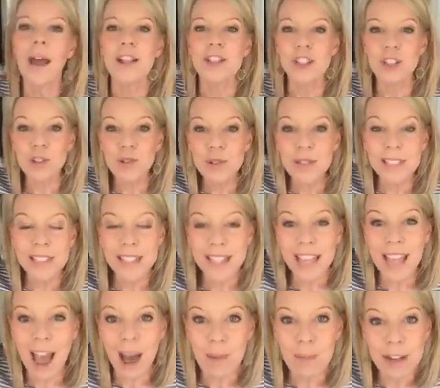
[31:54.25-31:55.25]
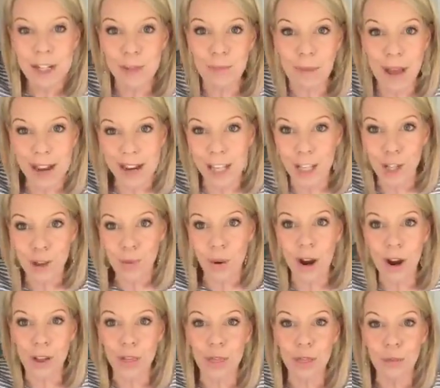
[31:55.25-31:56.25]
Do you see how much money you
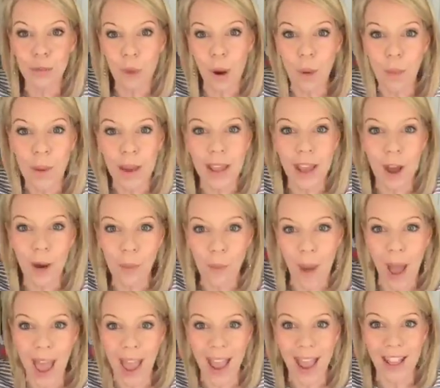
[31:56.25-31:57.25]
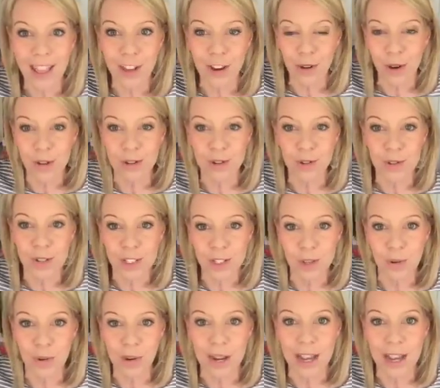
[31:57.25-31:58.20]
are throwing away at the grocery store?